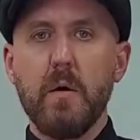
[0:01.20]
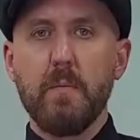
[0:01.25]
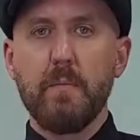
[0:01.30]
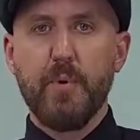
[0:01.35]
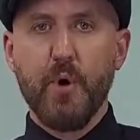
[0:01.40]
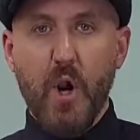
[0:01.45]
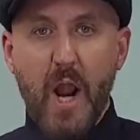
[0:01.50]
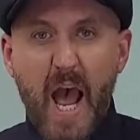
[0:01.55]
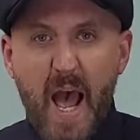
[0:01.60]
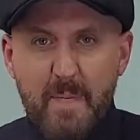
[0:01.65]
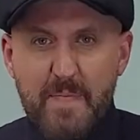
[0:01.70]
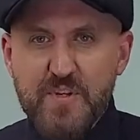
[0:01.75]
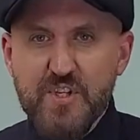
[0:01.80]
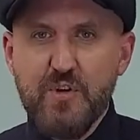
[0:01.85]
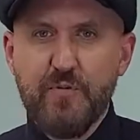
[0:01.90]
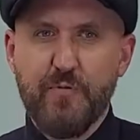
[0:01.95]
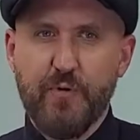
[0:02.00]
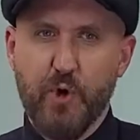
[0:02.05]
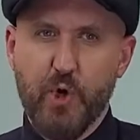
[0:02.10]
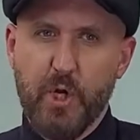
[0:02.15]
Perhaps
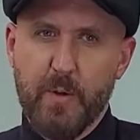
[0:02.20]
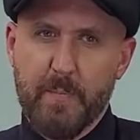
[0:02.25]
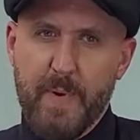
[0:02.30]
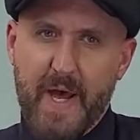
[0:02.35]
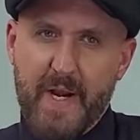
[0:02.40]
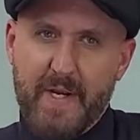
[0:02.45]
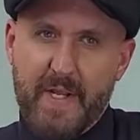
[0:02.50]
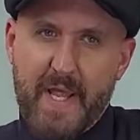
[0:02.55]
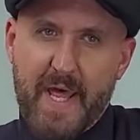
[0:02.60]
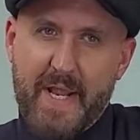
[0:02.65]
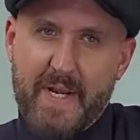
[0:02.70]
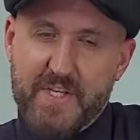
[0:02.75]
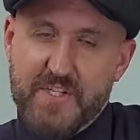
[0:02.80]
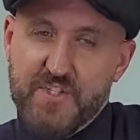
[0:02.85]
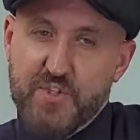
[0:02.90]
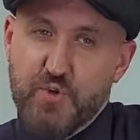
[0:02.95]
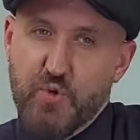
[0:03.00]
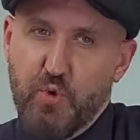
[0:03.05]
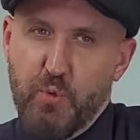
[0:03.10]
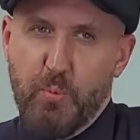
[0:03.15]
you've heard about it at a
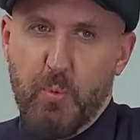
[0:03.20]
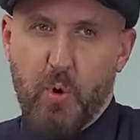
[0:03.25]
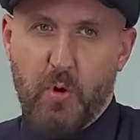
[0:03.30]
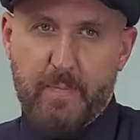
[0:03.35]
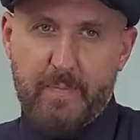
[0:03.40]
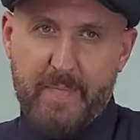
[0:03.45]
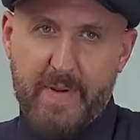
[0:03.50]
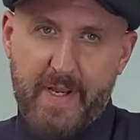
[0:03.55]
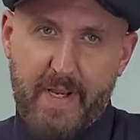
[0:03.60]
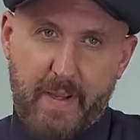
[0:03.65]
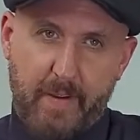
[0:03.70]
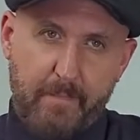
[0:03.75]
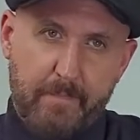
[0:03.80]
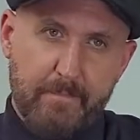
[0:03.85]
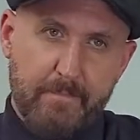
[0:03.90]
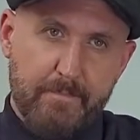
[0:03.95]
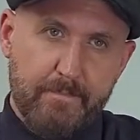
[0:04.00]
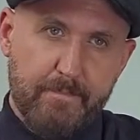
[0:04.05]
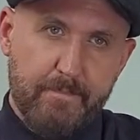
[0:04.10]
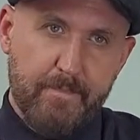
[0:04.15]
school board meeting,
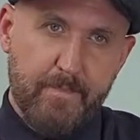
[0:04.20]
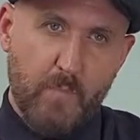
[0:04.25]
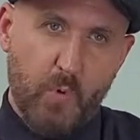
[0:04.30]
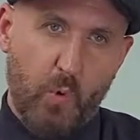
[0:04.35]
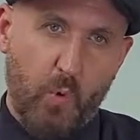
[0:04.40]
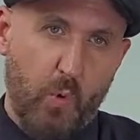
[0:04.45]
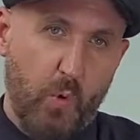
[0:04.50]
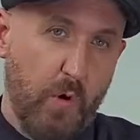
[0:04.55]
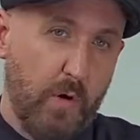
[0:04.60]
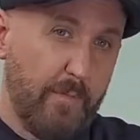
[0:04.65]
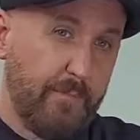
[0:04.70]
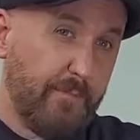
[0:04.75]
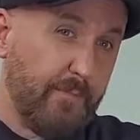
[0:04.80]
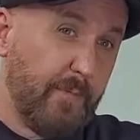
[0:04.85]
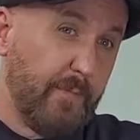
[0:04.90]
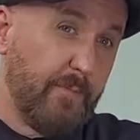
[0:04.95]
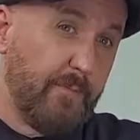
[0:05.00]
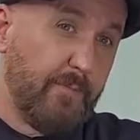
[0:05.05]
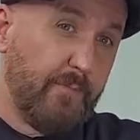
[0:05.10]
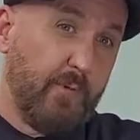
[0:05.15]
or
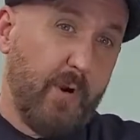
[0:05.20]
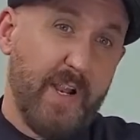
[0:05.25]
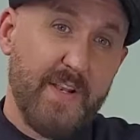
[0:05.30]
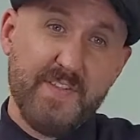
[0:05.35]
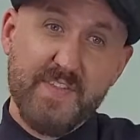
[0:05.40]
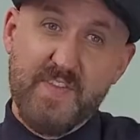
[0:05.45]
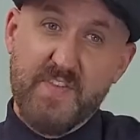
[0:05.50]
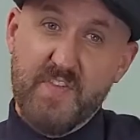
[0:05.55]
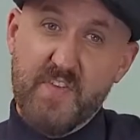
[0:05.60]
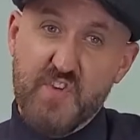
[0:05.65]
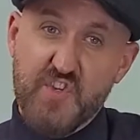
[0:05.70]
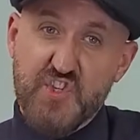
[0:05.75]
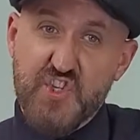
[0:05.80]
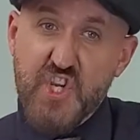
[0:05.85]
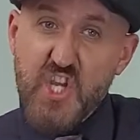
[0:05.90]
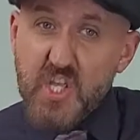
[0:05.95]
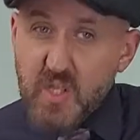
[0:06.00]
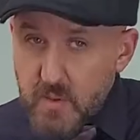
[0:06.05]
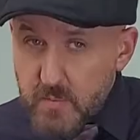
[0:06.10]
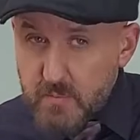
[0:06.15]
from friends at the
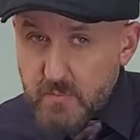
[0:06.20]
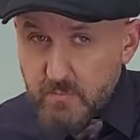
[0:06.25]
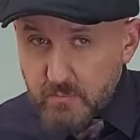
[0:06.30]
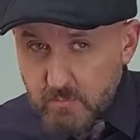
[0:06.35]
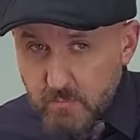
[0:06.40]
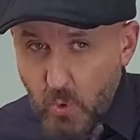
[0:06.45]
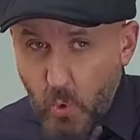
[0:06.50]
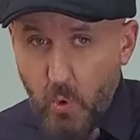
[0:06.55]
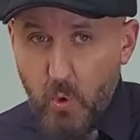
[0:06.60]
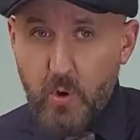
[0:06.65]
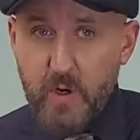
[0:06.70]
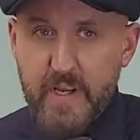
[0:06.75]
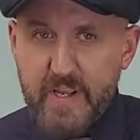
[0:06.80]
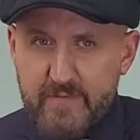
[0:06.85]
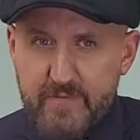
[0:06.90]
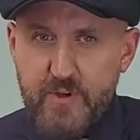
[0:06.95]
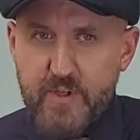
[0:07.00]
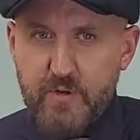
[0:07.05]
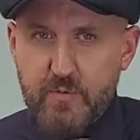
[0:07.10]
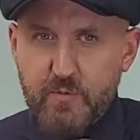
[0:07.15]
gym, or
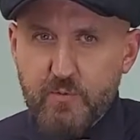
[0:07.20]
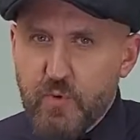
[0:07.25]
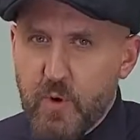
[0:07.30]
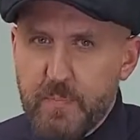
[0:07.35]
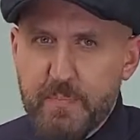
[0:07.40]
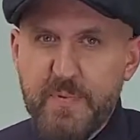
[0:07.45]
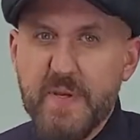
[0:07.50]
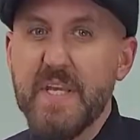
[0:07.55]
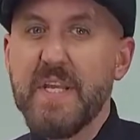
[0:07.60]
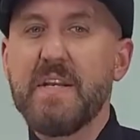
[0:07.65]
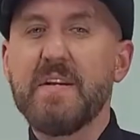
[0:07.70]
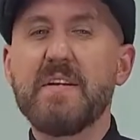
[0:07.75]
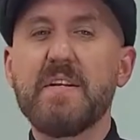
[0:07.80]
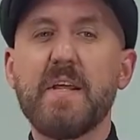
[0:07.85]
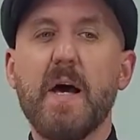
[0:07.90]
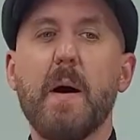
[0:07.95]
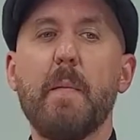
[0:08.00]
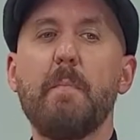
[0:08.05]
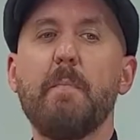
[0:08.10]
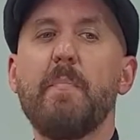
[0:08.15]
even repeated
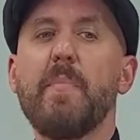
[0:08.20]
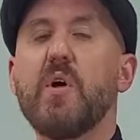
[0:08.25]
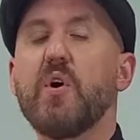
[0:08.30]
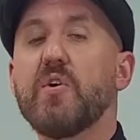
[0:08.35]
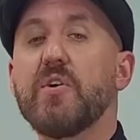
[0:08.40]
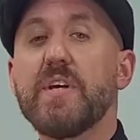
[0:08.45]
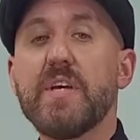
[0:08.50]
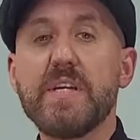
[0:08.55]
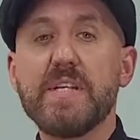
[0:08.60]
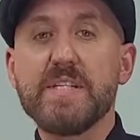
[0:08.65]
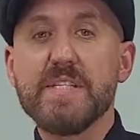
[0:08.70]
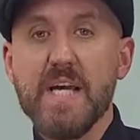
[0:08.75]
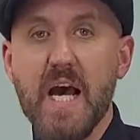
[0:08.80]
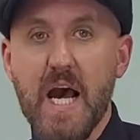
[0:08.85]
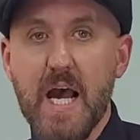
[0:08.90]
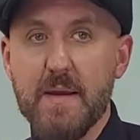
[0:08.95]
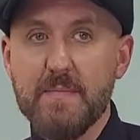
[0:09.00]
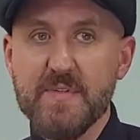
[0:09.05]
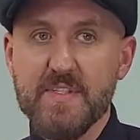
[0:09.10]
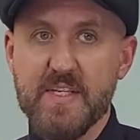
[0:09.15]
1,000,000
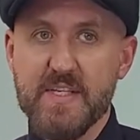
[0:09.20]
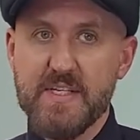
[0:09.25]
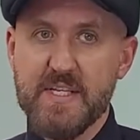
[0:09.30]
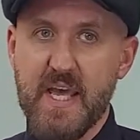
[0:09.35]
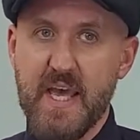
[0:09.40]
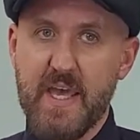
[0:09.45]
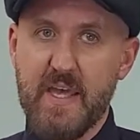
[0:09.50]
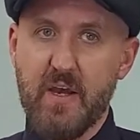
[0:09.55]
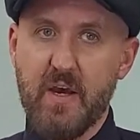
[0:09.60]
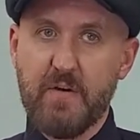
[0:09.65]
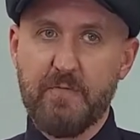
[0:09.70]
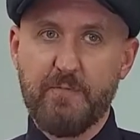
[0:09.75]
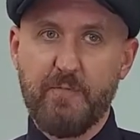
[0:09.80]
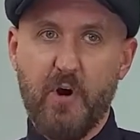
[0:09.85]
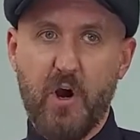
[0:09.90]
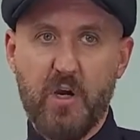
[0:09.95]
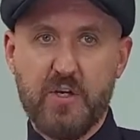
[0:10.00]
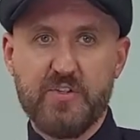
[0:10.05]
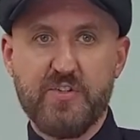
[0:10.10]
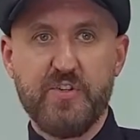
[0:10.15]
times a day on
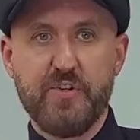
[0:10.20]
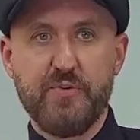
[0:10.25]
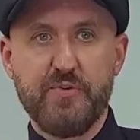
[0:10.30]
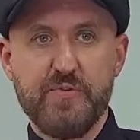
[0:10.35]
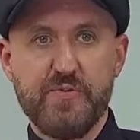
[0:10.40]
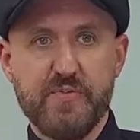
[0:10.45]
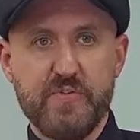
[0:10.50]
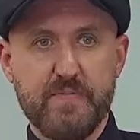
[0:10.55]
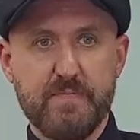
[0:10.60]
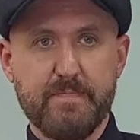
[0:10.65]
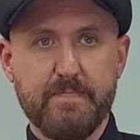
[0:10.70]
Fox News.